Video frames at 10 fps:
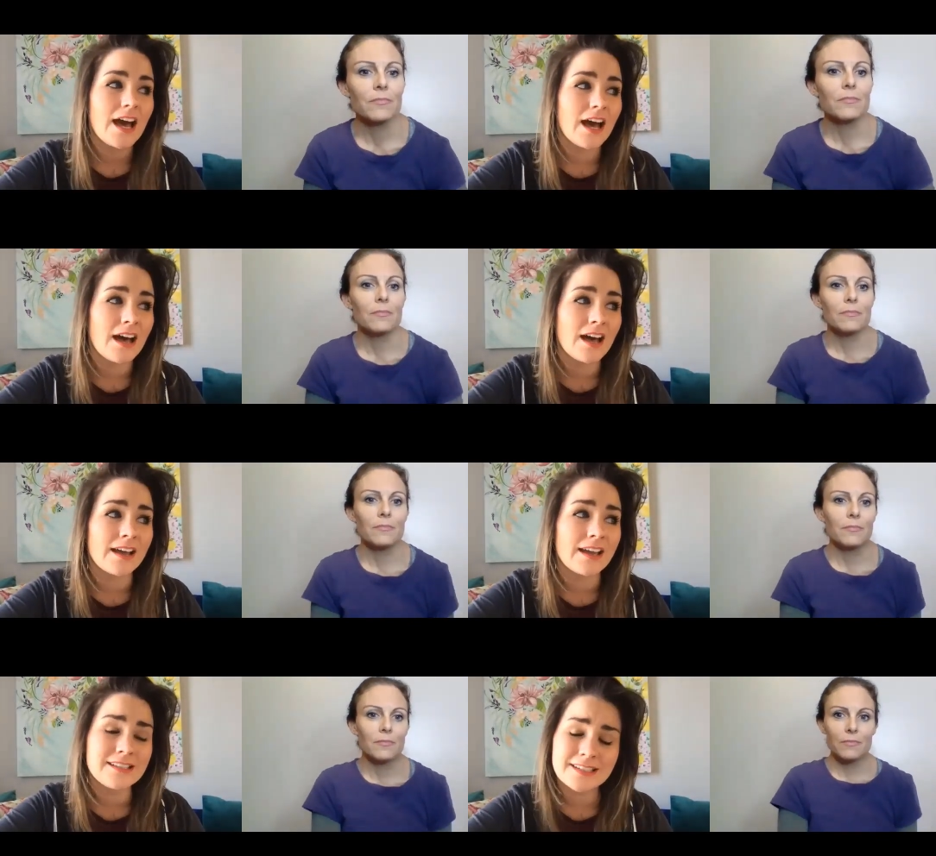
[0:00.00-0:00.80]
Speaker 1: Uh,
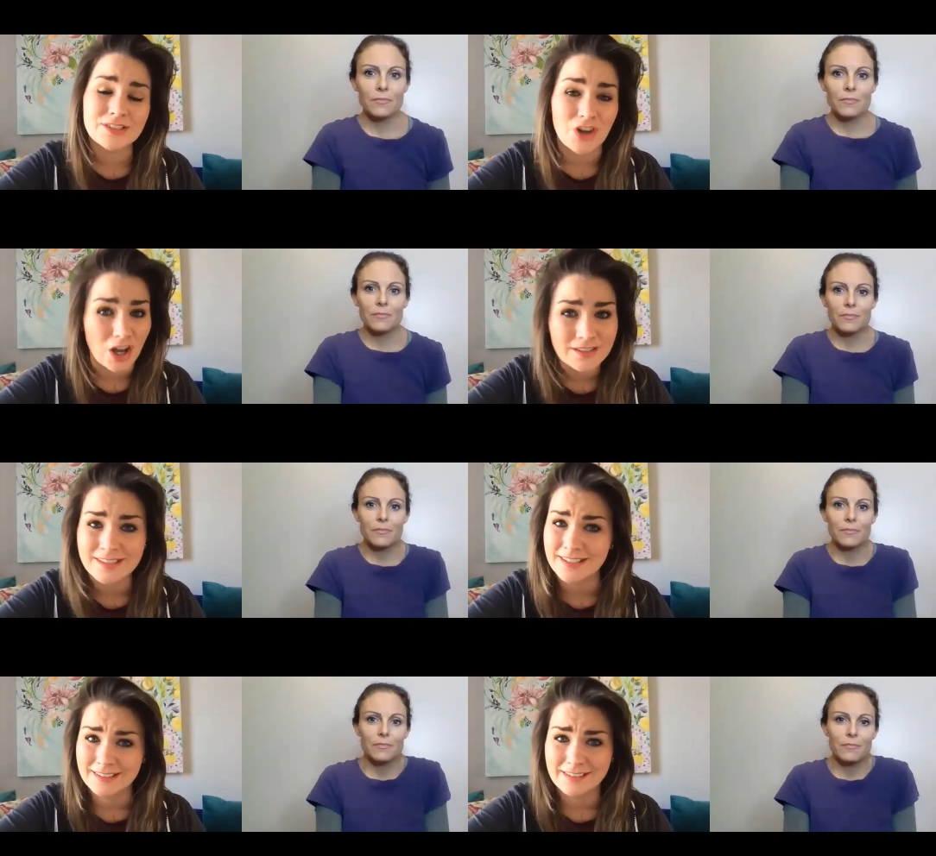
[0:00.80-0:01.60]
it's
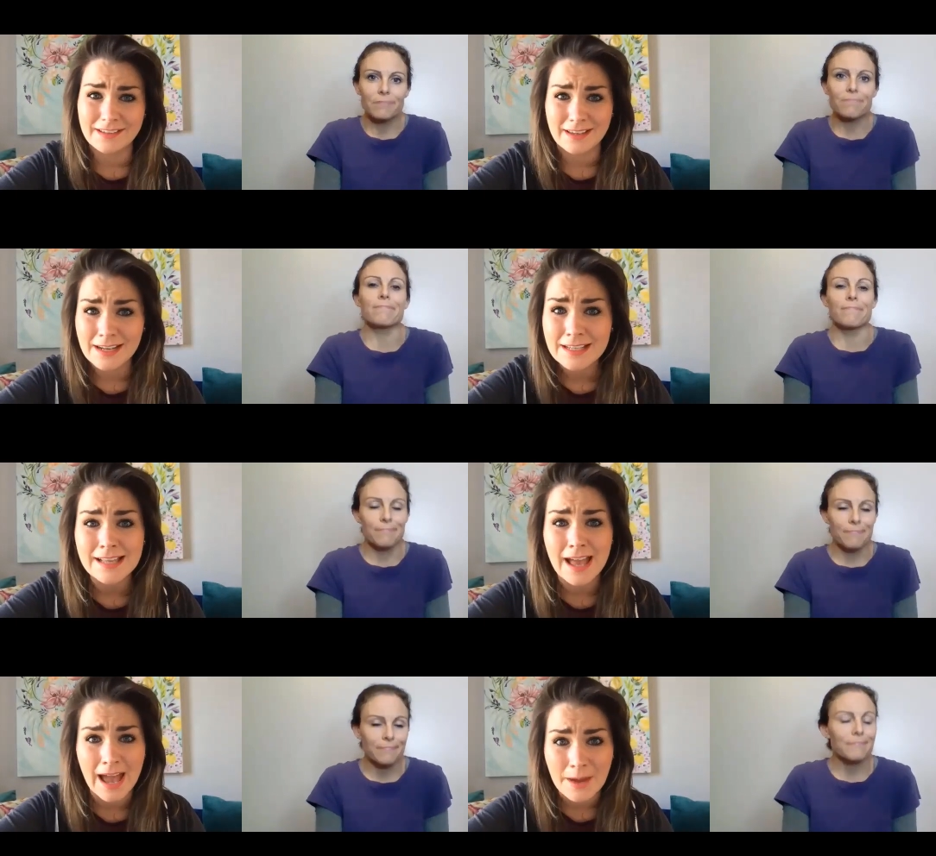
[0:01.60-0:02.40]
exhausting. It is
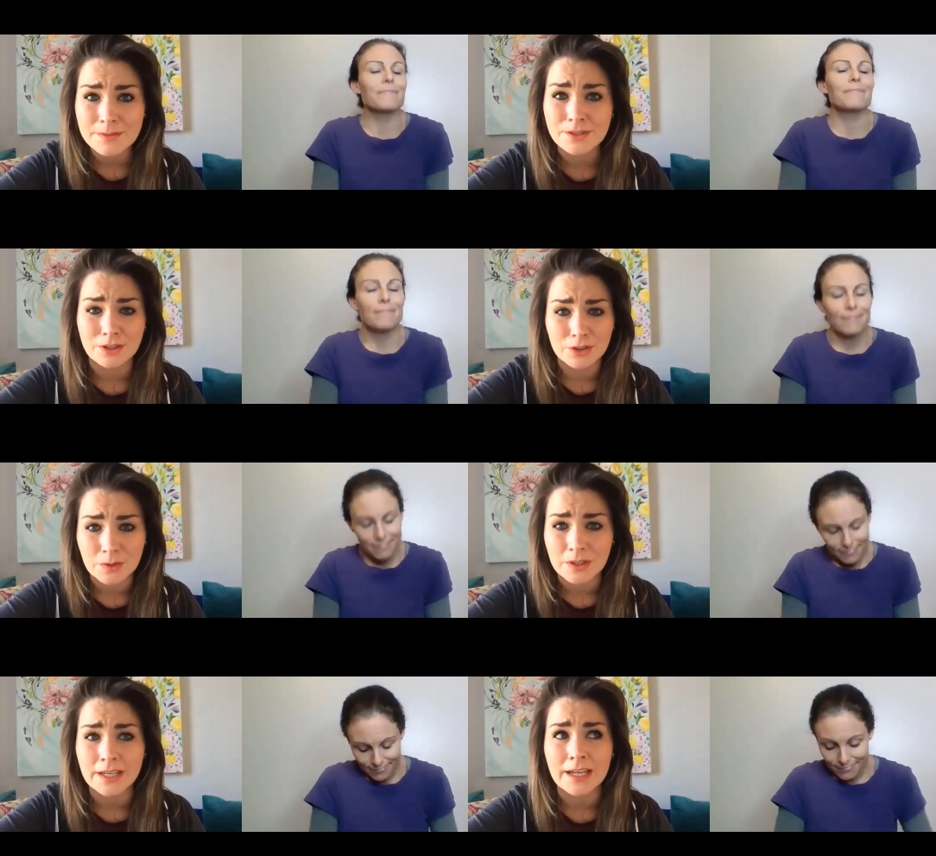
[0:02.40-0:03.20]

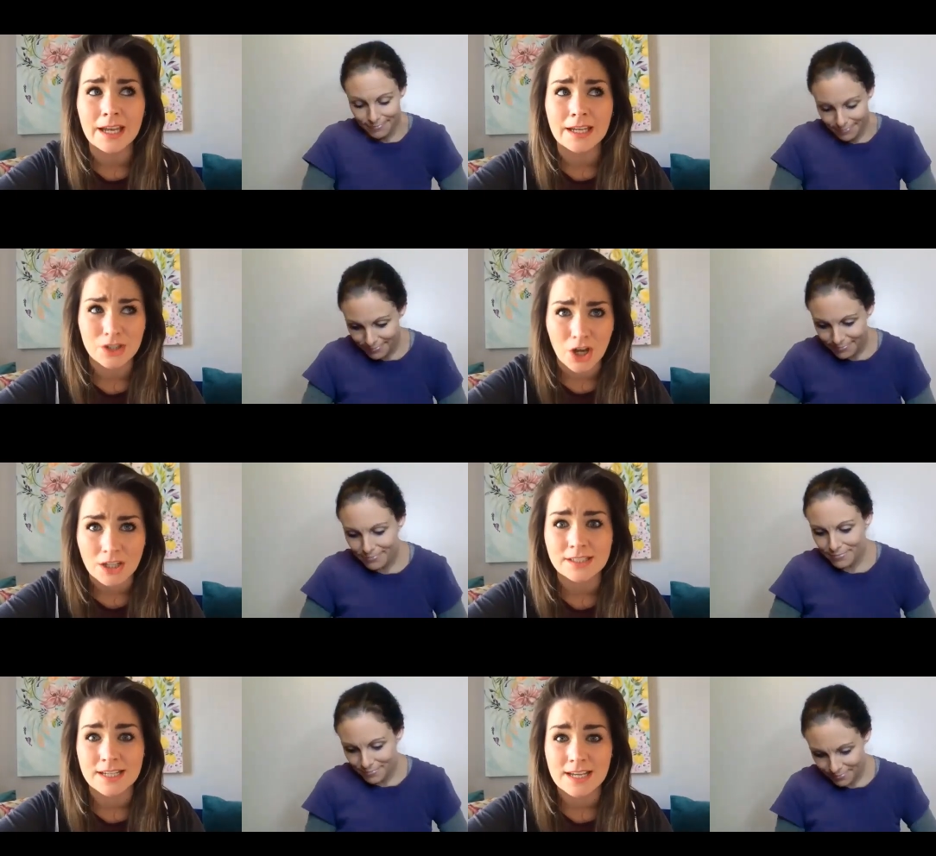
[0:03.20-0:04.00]
absolutely
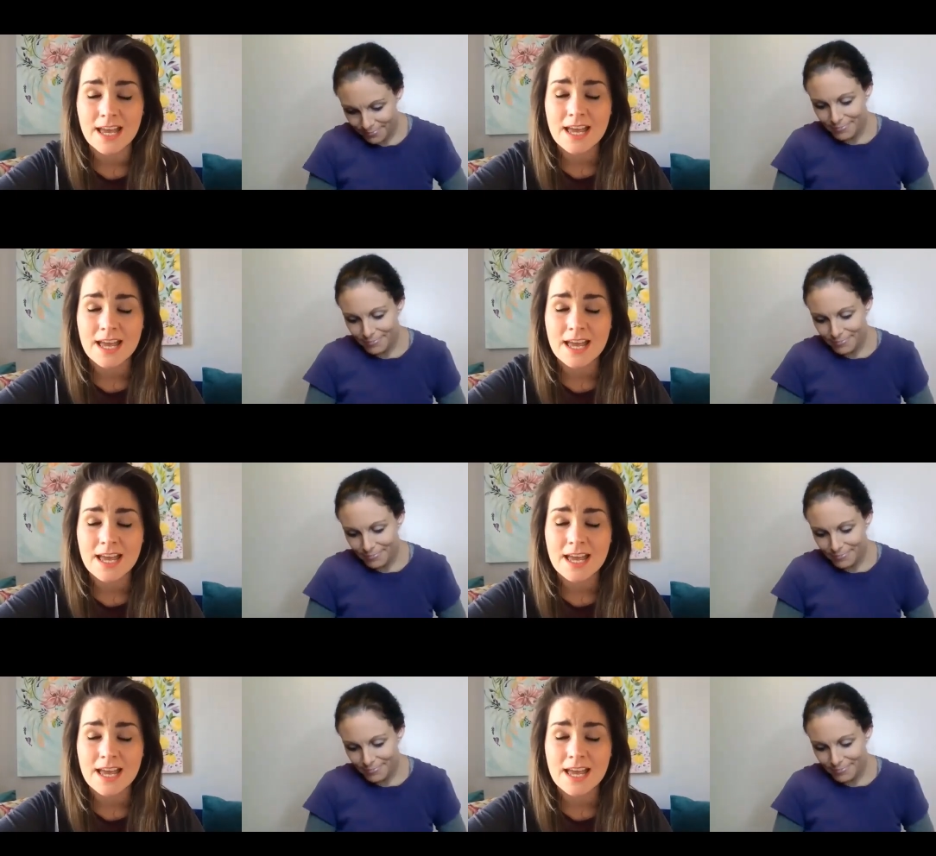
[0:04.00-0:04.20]
exhausting.